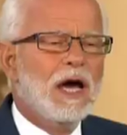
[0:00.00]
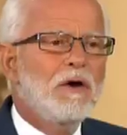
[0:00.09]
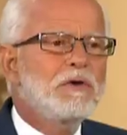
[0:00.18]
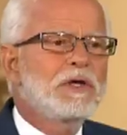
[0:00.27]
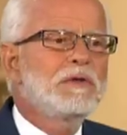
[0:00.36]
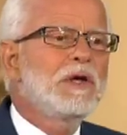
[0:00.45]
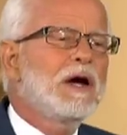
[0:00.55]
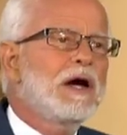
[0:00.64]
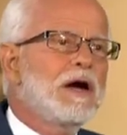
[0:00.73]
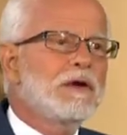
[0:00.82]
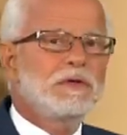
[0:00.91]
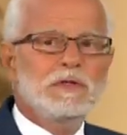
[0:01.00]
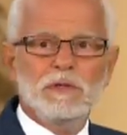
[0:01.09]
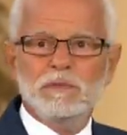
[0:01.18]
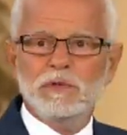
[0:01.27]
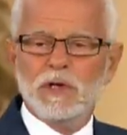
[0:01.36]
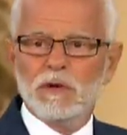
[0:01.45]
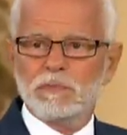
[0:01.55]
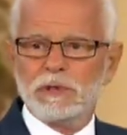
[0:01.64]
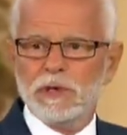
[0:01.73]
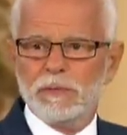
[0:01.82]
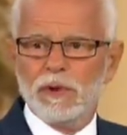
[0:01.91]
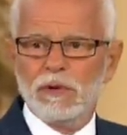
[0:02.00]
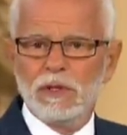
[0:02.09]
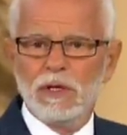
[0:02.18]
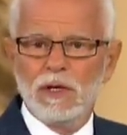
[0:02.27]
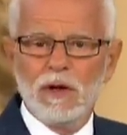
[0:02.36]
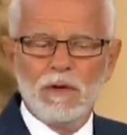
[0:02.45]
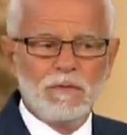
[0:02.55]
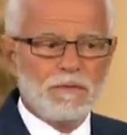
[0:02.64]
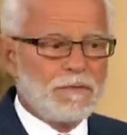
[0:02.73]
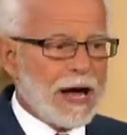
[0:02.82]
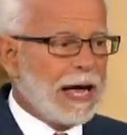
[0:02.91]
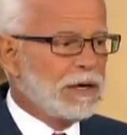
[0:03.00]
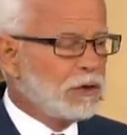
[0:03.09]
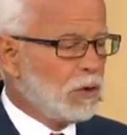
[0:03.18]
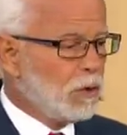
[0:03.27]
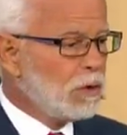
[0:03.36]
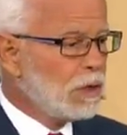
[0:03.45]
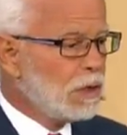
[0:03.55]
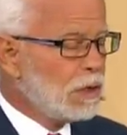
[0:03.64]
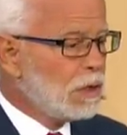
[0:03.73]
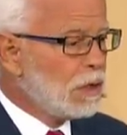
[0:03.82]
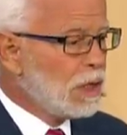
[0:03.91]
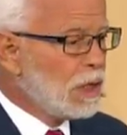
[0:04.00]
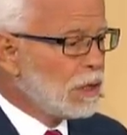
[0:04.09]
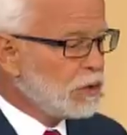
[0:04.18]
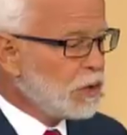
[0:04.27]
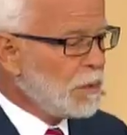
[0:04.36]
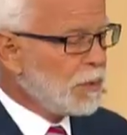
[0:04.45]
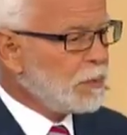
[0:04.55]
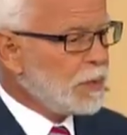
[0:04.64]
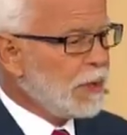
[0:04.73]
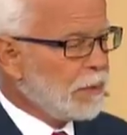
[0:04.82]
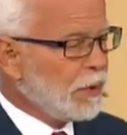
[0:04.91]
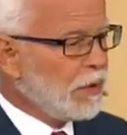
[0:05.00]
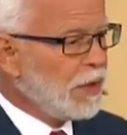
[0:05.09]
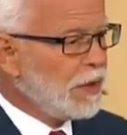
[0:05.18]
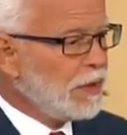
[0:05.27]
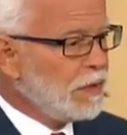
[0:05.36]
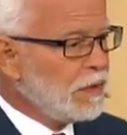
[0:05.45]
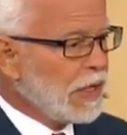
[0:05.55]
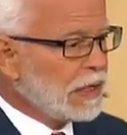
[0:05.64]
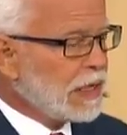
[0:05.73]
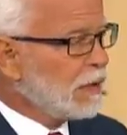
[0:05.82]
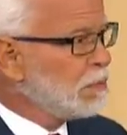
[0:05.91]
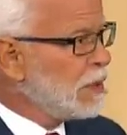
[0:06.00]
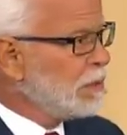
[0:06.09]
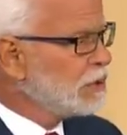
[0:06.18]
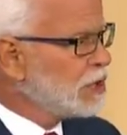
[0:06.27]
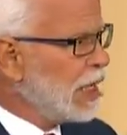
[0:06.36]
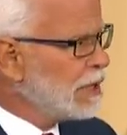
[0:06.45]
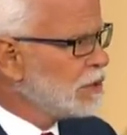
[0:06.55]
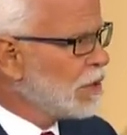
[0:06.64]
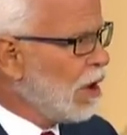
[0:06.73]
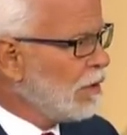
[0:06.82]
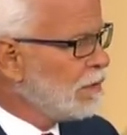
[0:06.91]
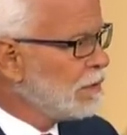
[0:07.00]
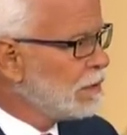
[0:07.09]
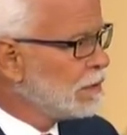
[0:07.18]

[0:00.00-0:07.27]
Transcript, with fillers: how can our young people follow a group of people that cut people's heads off?